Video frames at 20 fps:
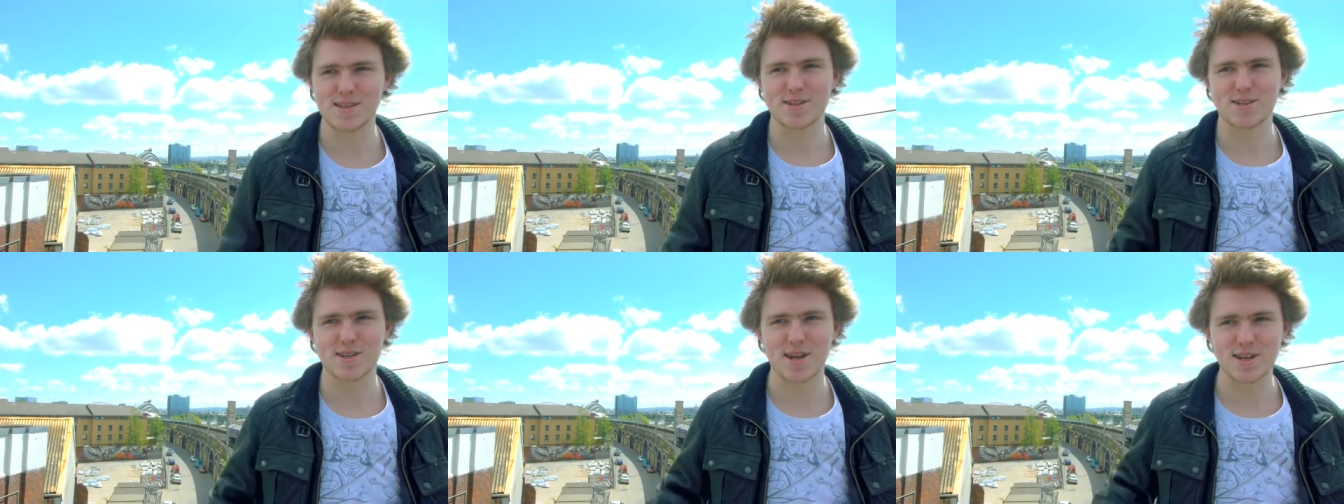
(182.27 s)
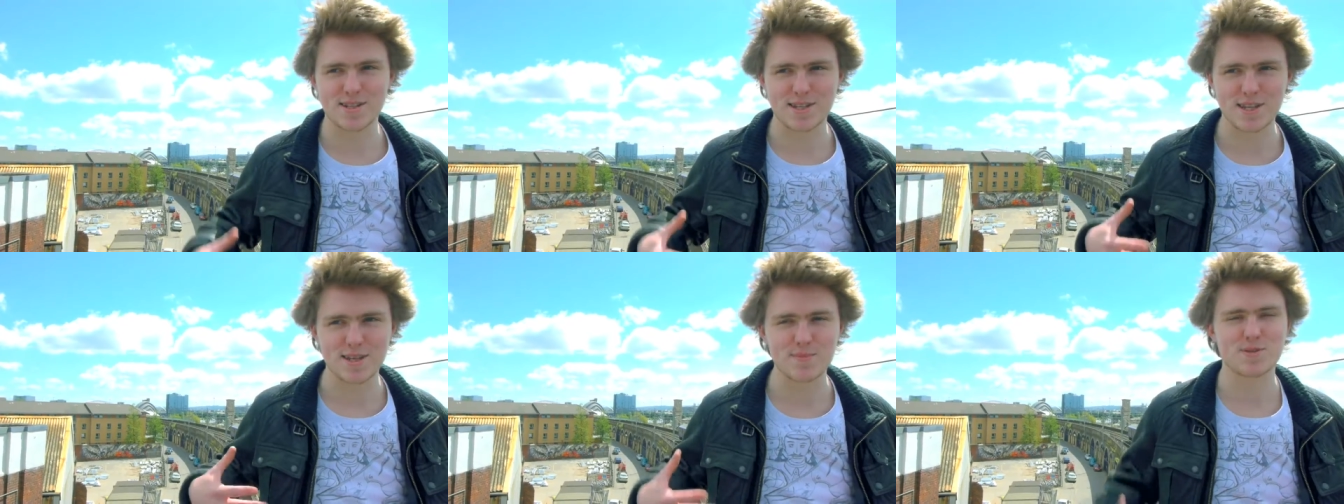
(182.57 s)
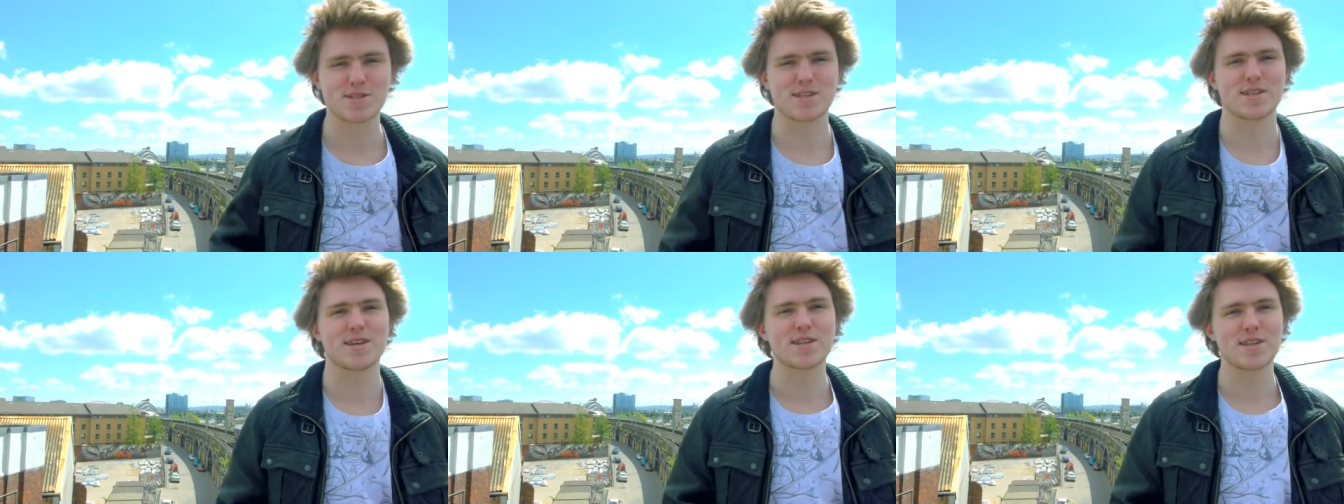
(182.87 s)
There's a
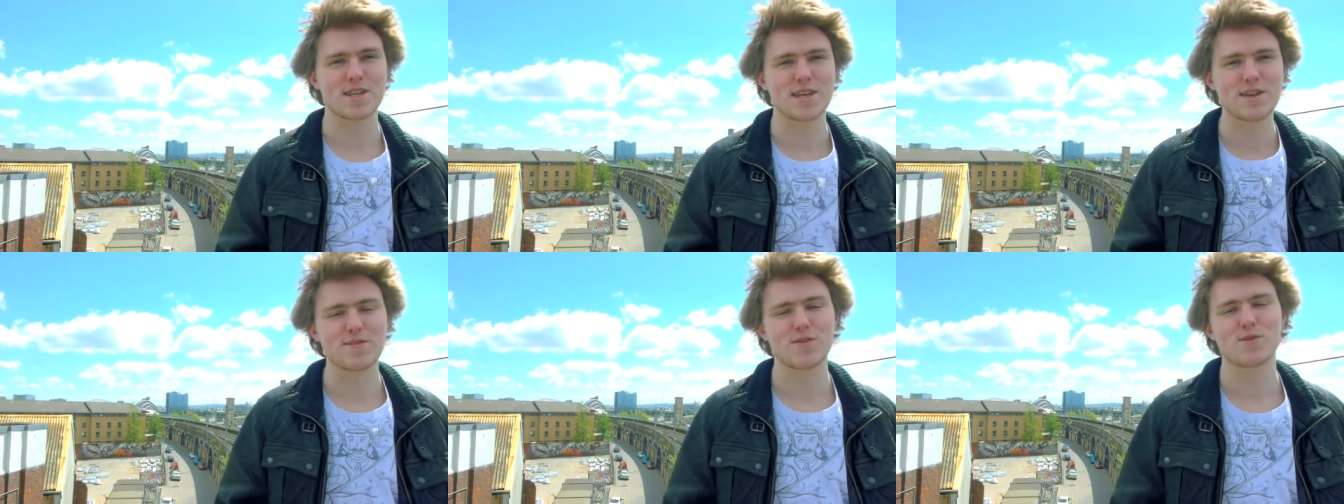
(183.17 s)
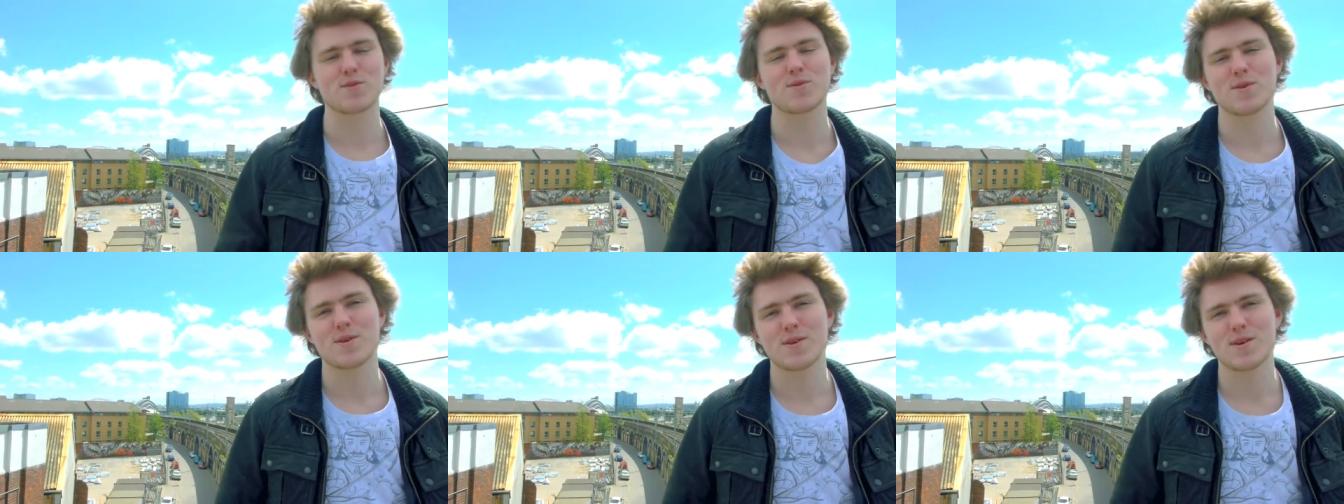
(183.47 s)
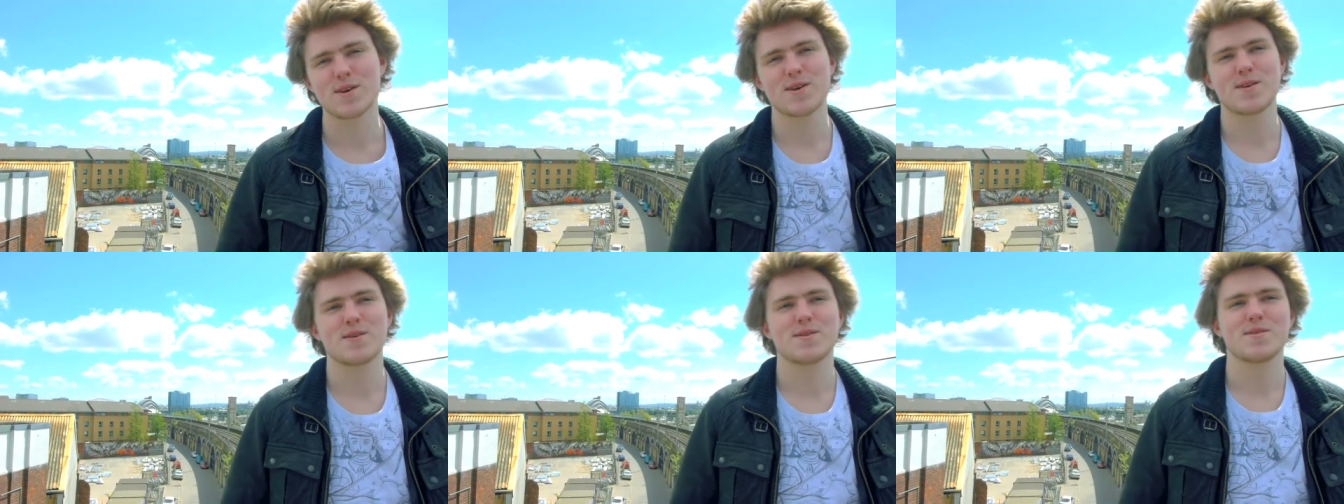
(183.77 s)
deep-seated evil
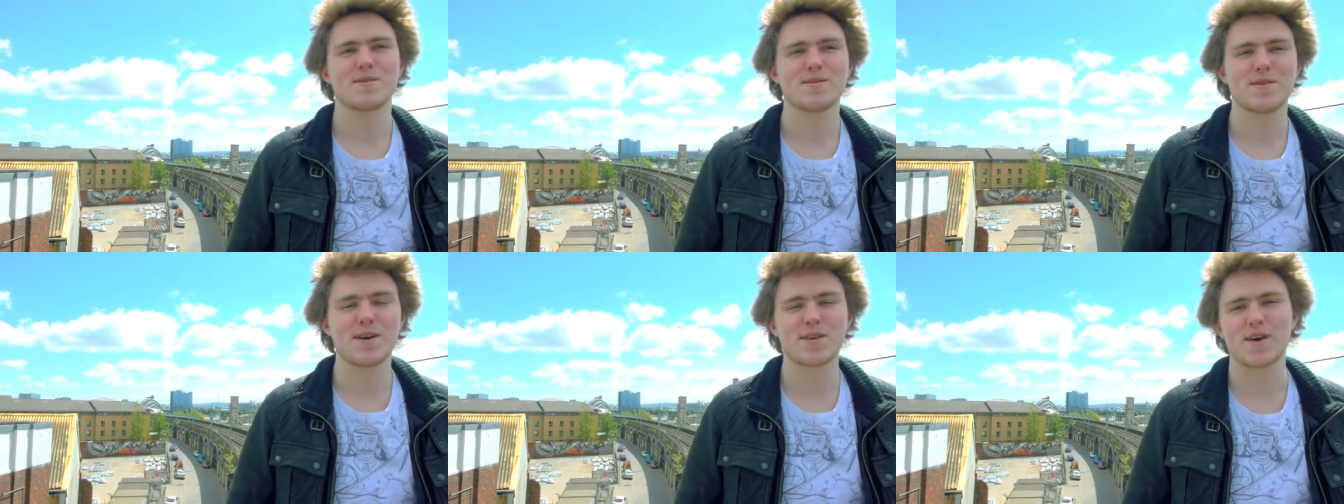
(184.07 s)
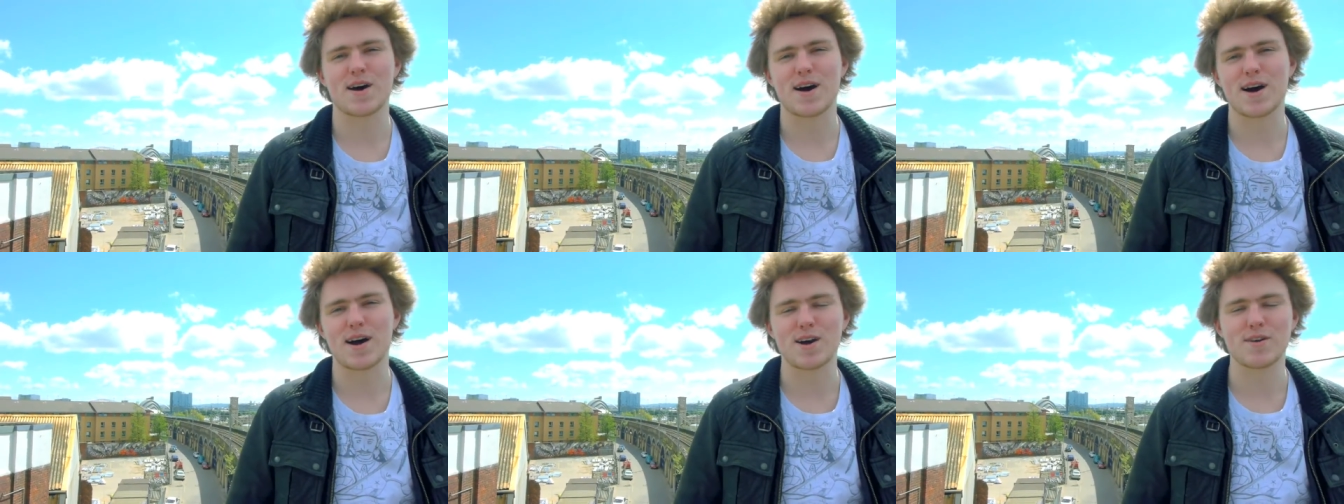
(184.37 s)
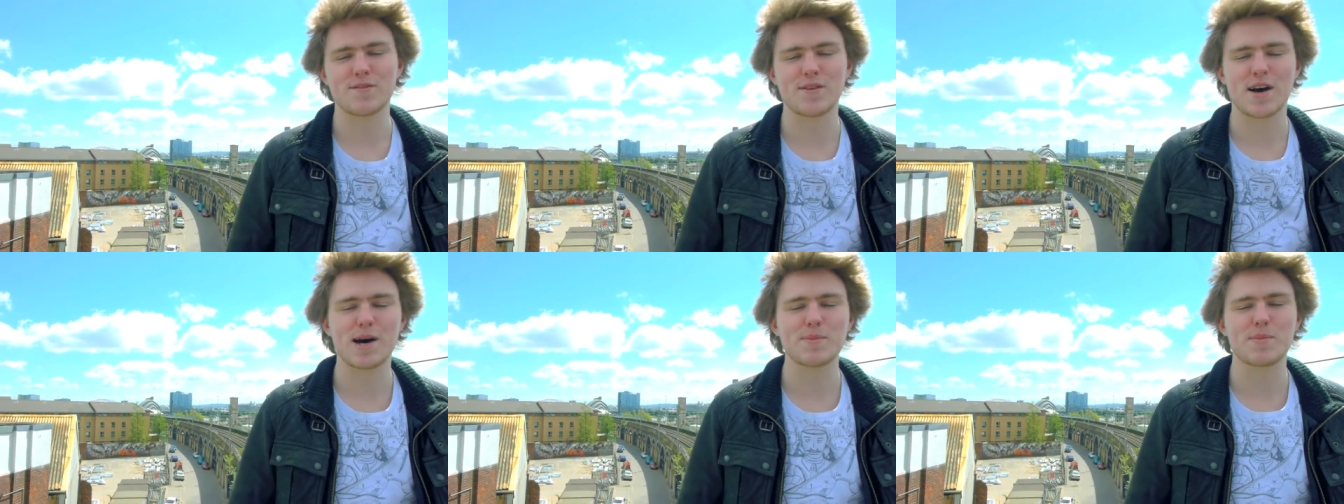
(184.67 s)
at the heart
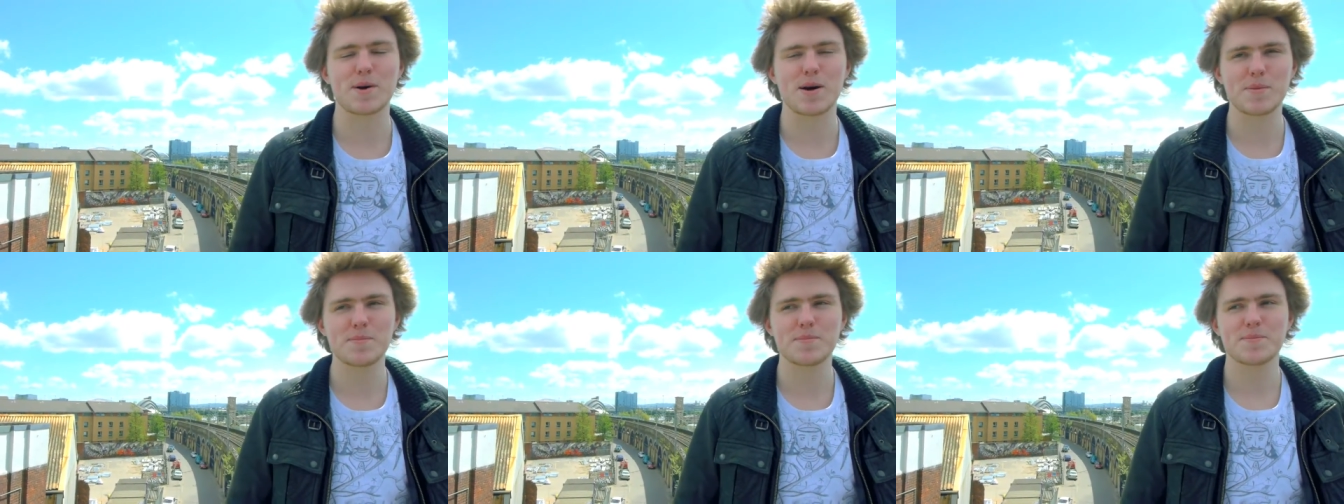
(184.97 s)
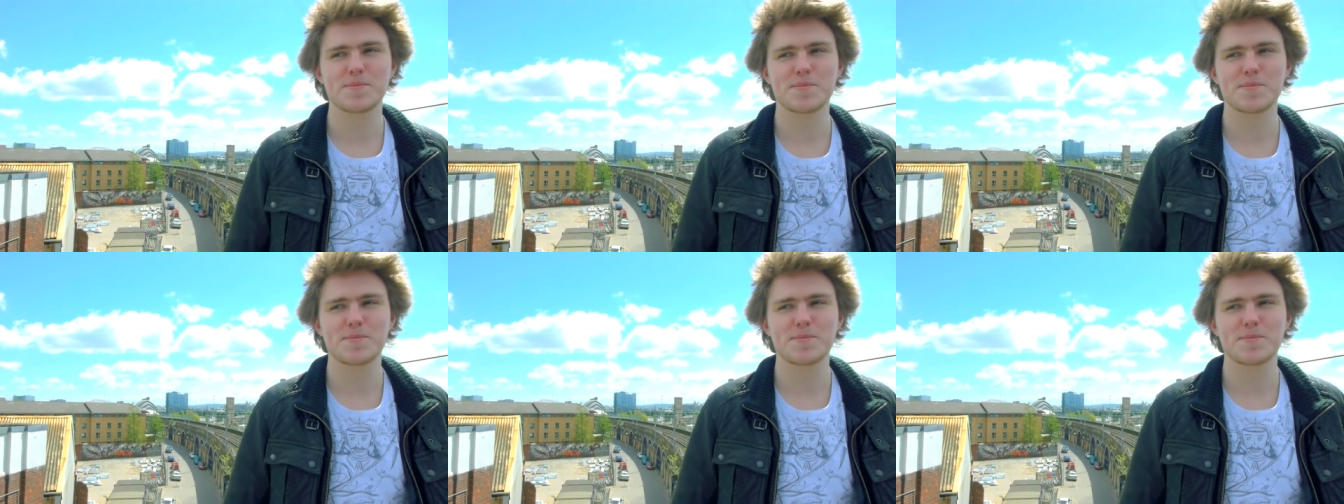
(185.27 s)
of ABBA.